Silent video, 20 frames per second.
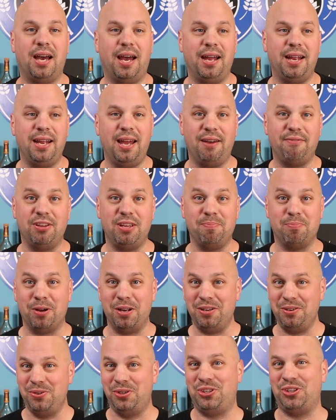I have a
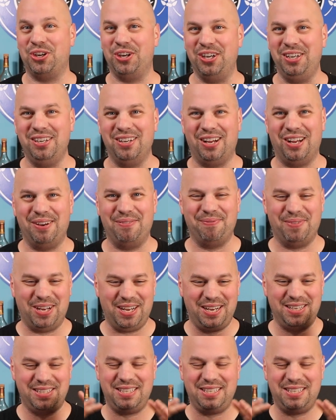brand new shirt on my